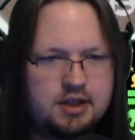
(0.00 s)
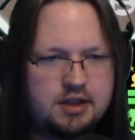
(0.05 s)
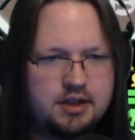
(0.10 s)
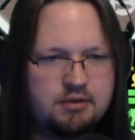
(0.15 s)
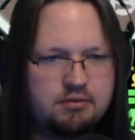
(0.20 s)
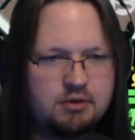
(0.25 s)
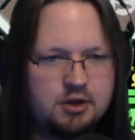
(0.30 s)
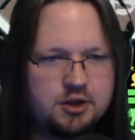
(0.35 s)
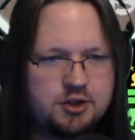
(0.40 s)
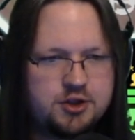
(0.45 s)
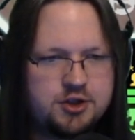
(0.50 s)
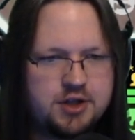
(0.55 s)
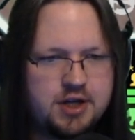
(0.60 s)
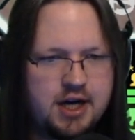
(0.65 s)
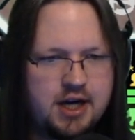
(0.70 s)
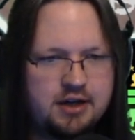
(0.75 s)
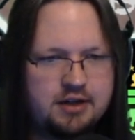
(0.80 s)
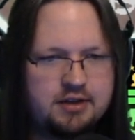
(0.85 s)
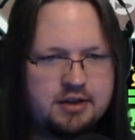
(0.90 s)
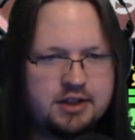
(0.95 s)
in one
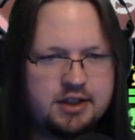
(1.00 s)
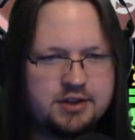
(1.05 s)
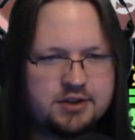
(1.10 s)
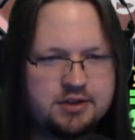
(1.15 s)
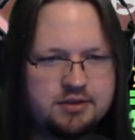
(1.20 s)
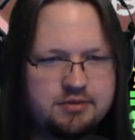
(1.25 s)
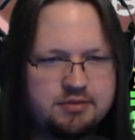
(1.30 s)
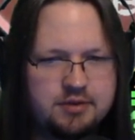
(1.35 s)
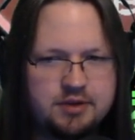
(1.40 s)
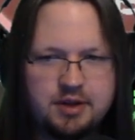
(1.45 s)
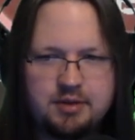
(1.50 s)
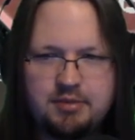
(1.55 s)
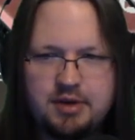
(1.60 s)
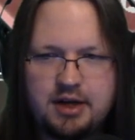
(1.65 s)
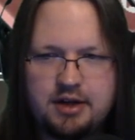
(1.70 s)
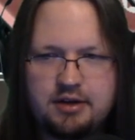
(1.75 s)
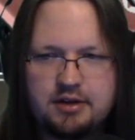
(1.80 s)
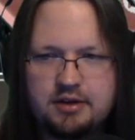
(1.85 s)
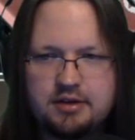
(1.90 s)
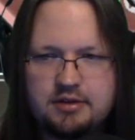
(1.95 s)
shot. It doesn't really
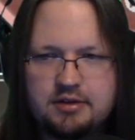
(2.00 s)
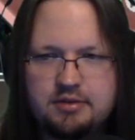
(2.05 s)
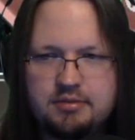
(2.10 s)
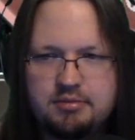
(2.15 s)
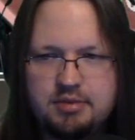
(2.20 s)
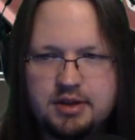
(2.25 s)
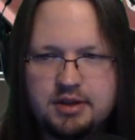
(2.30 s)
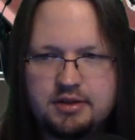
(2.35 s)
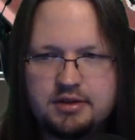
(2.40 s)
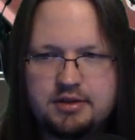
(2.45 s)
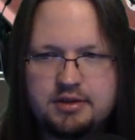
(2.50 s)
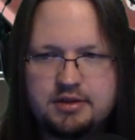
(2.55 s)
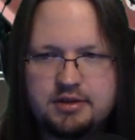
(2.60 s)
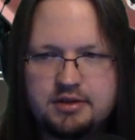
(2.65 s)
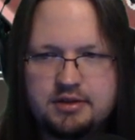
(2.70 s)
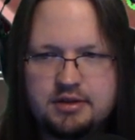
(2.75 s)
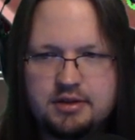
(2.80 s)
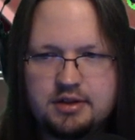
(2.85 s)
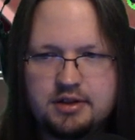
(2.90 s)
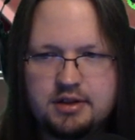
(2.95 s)
matter, but
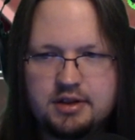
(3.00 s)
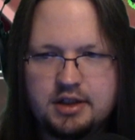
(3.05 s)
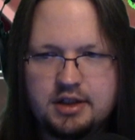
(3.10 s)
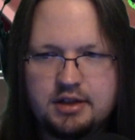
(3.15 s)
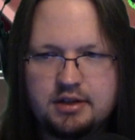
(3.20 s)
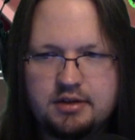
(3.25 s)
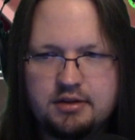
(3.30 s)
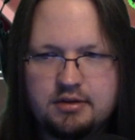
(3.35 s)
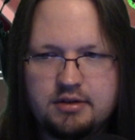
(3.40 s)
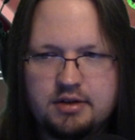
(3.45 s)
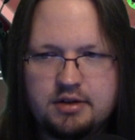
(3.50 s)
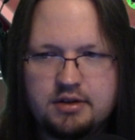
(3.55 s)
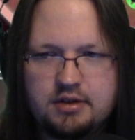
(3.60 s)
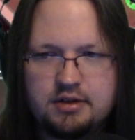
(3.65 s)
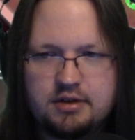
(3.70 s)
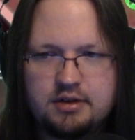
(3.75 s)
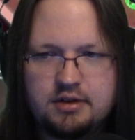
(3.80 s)
I can't do it.